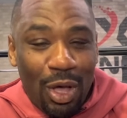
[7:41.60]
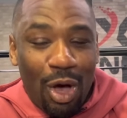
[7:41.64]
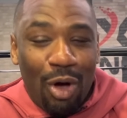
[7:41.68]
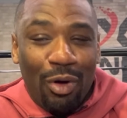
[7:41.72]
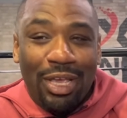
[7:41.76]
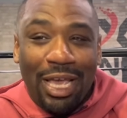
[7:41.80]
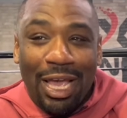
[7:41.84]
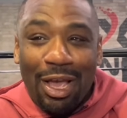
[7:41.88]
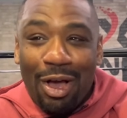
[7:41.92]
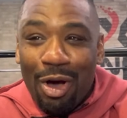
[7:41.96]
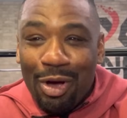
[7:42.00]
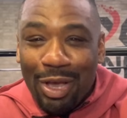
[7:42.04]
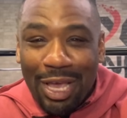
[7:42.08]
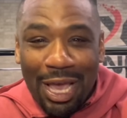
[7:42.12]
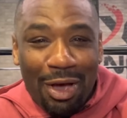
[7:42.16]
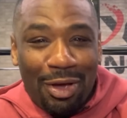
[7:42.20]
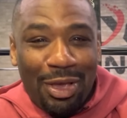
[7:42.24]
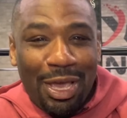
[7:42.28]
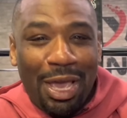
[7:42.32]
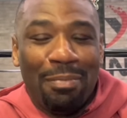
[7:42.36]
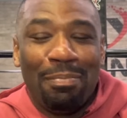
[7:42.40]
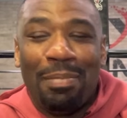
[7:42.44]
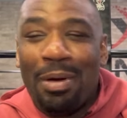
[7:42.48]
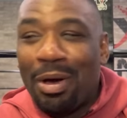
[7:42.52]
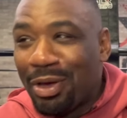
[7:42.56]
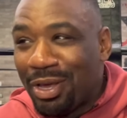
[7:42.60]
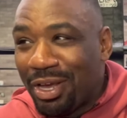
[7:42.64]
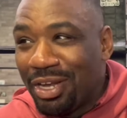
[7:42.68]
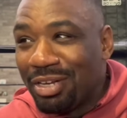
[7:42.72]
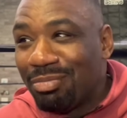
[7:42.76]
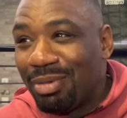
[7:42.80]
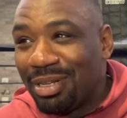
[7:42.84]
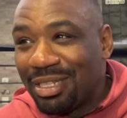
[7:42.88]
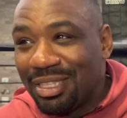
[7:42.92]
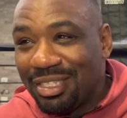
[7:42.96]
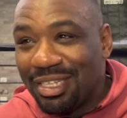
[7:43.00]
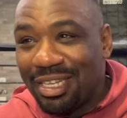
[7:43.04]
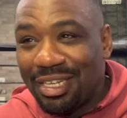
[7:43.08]
Okay, here's
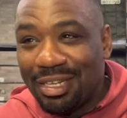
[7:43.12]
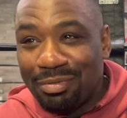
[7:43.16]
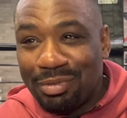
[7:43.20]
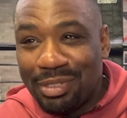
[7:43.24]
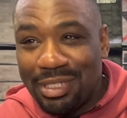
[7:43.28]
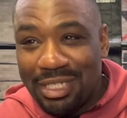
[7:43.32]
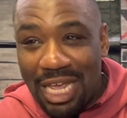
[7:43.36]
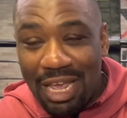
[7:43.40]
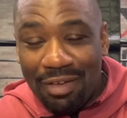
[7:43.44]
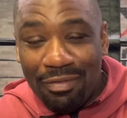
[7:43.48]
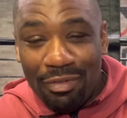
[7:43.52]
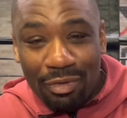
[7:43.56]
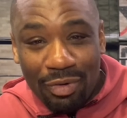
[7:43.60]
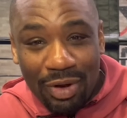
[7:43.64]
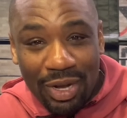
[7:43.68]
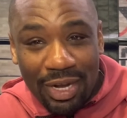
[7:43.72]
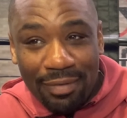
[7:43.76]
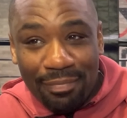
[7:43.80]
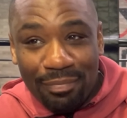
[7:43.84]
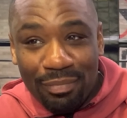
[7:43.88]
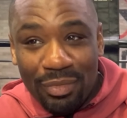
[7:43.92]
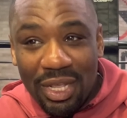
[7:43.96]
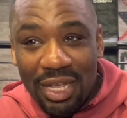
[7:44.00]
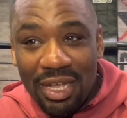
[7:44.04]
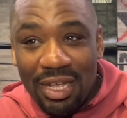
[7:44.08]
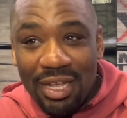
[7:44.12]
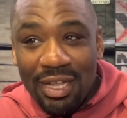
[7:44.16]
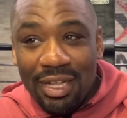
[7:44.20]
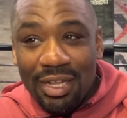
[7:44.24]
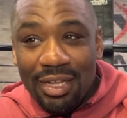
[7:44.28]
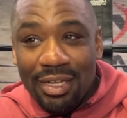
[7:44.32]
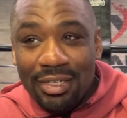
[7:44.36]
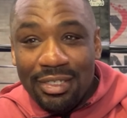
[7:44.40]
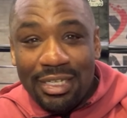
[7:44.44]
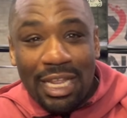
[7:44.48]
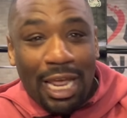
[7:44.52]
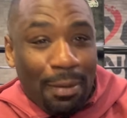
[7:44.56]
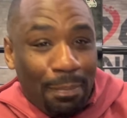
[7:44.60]
my thing with David, right?
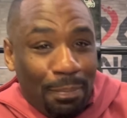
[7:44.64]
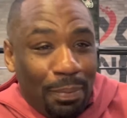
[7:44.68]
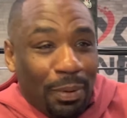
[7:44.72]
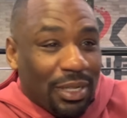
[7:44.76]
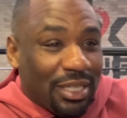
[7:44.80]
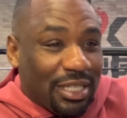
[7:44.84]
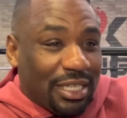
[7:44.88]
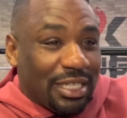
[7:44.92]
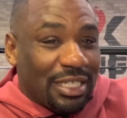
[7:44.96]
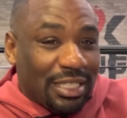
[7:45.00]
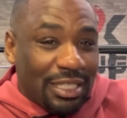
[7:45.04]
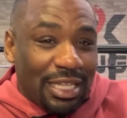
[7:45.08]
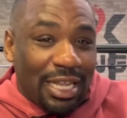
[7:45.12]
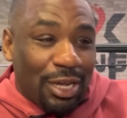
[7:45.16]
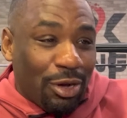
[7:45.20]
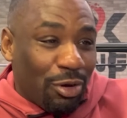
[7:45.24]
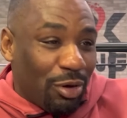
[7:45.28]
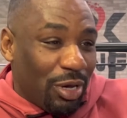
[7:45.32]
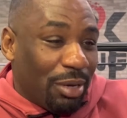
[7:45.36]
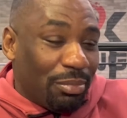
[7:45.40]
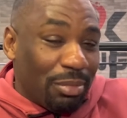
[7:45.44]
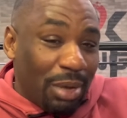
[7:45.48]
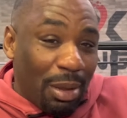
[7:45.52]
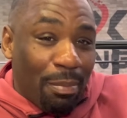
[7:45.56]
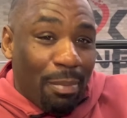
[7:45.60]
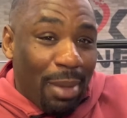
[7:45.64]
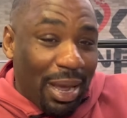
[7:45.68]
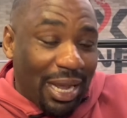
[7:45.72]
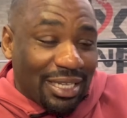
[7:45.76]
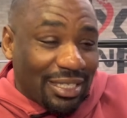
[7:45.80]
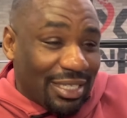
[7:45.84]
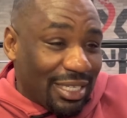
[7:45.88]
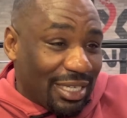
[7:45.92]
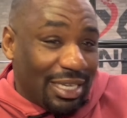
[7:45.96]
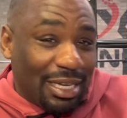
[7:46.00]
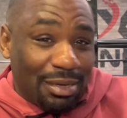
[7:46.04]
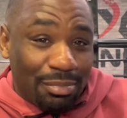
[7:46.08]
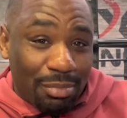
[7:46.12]
They put this thing on him, the
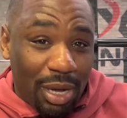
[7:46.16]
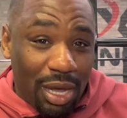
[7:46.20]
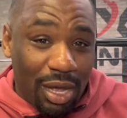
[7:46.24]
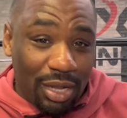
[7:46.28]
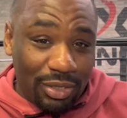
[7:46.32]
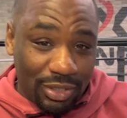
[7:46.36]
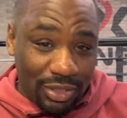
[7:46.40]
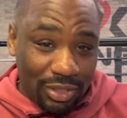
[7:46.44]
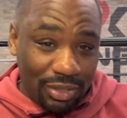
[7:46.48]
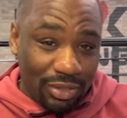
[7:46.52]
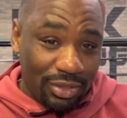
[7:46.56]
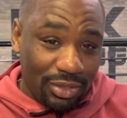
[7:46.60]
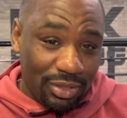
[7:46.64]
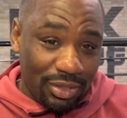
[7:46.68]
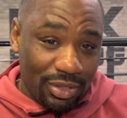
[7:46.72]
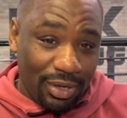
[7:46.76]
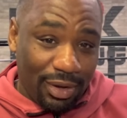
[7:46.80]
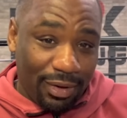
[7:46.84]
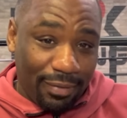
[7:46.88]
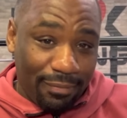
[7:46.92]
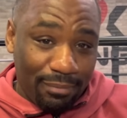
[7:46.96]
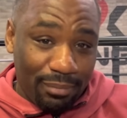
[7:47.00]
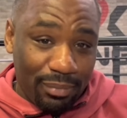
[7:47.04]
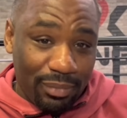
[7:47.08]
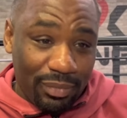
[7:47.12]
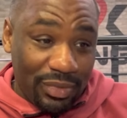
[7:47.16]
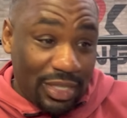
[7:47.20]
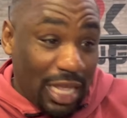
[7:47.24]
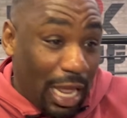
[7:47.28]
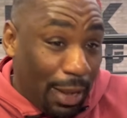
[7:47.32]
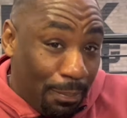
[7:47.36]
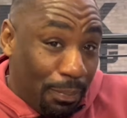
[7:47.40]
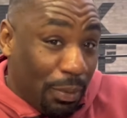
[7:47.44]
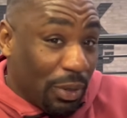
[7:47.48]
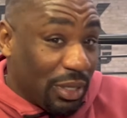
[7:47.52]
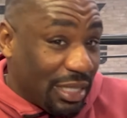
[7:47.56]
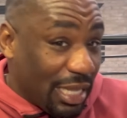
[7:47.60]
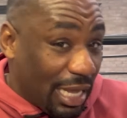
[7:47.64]
Mexican monster. They
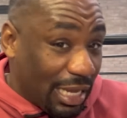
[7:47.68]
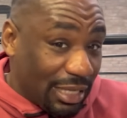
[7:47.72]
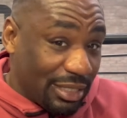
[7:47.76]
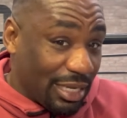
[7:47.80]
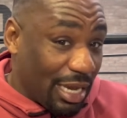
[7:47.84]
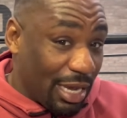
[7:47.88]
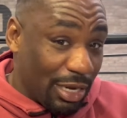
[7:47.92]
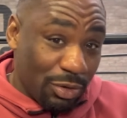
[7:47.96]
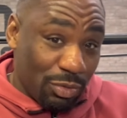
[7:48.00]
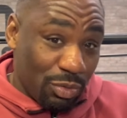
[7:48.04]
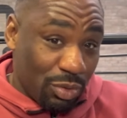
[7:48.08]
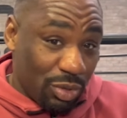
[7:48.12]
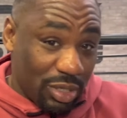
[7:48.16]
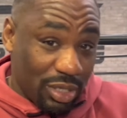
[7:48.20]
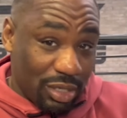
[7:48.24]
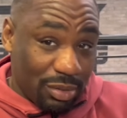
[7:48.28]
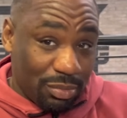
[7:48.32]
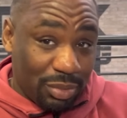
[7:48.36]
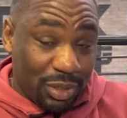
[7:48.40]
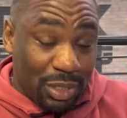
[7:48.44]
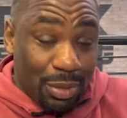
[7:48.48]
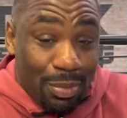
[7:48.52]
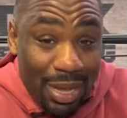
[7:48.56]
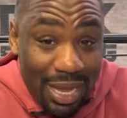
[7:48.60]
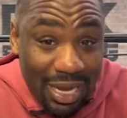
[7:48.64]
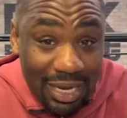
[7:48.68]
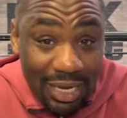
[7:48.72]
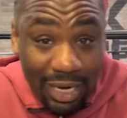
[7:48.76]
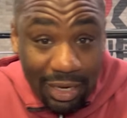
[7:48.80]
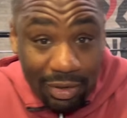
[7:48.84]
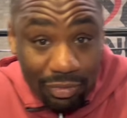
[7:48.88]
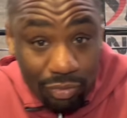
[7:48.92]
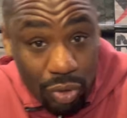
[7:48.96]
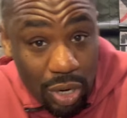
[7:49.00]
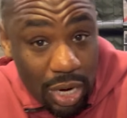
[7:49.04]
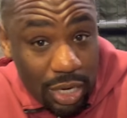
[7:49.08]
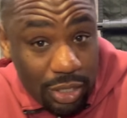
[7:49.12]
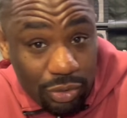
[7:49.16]
put that title on him. Somebody
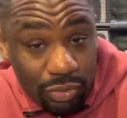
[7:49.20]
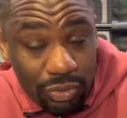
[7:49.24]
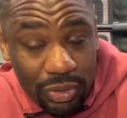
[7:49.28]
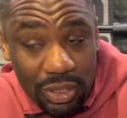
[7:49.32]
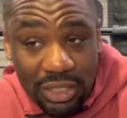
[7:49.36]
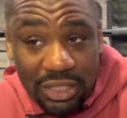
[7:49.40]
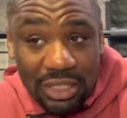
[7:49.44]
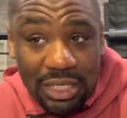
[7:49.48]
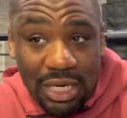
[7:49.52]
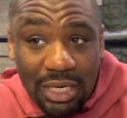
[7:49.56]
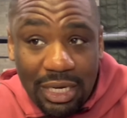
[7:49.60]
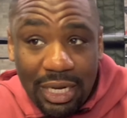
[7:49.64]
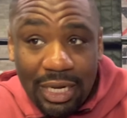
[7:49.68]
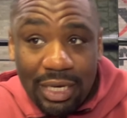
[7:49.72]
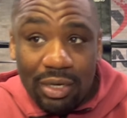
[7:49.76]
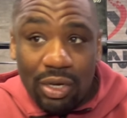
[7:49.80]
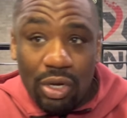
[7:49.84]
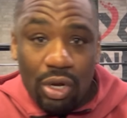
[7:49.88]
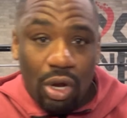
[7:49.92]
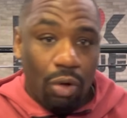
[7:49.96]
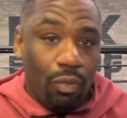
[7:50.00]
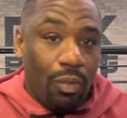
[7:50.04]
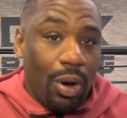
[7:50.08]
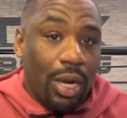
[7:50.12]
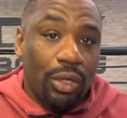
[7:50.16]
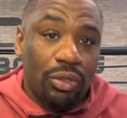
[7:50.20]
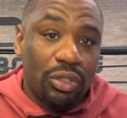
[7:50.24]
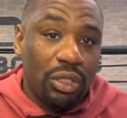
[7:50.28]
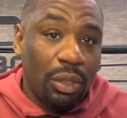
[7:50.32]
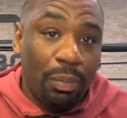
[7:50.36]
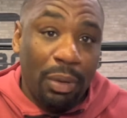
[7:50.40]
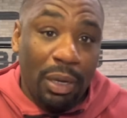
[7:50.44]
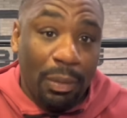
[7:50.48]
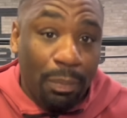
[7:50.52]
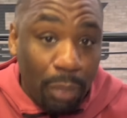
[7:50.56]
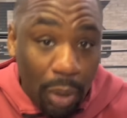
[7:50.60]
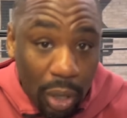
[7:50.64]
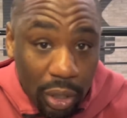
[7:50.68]
like Ronald, it's not like Ronald's a
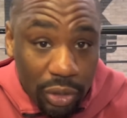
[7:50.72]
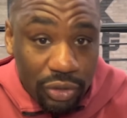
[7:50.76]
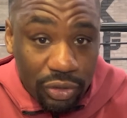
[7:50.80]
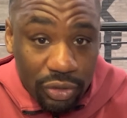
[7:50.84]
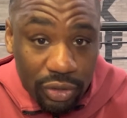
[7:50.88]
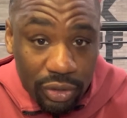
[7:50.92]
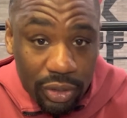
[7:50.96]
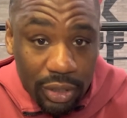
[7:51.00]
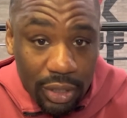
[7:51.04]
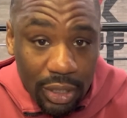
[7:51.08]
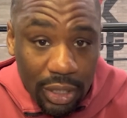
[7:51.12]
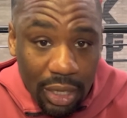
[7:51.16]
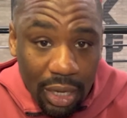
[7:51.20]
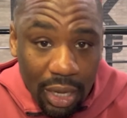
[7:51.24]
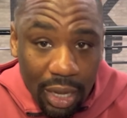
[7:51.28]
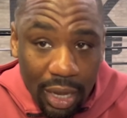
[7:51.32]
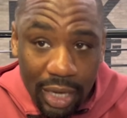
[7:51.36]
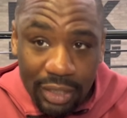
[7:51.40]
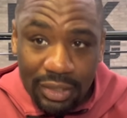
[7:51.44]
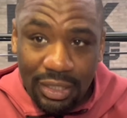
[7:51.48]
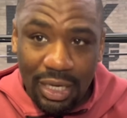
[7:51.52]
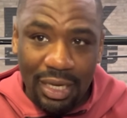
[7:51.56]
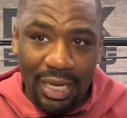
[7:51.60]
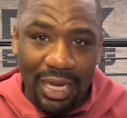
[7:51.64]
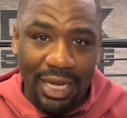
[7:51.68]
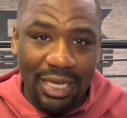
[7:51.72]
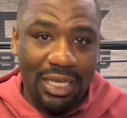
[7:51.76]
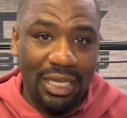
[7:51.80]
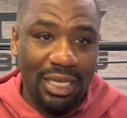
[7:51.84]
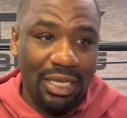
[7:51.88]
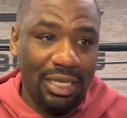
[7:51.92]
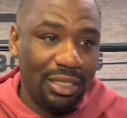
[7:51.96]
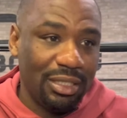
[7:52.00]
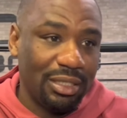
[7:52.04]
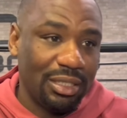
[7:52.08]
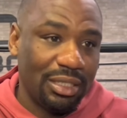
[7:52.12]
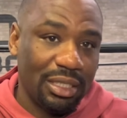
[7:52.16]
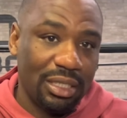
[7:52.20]
big puncher. It's not like
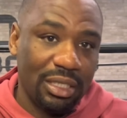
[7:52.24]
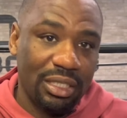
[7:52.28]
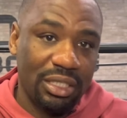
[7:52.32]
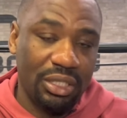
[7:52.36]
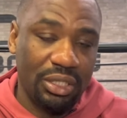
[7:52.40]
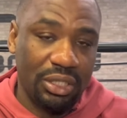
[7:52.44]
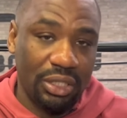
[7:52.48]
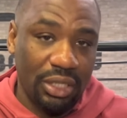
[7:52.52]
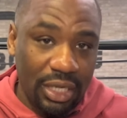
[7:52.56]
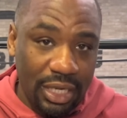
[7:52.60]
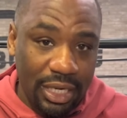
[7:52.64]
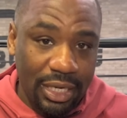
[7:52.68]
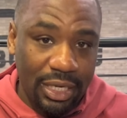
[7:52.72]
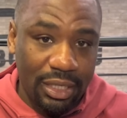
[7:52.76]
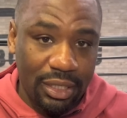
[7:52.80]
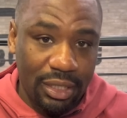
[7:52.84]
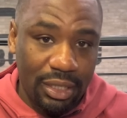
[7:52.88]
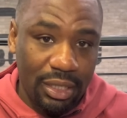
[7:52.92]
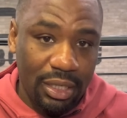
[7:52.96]
he's slick.